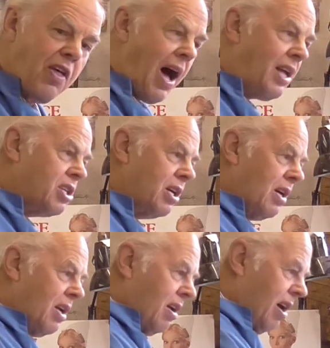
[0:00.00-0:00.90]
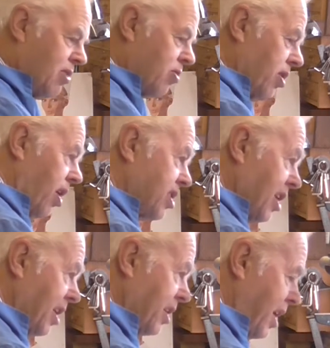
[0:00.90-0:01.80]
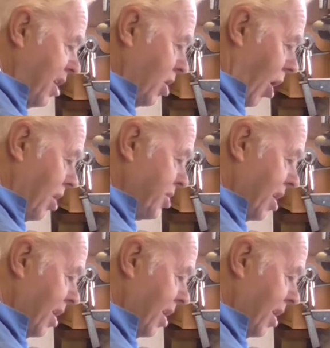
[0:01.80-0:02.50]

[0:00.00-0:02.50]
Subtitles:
that into a nice little neat knot,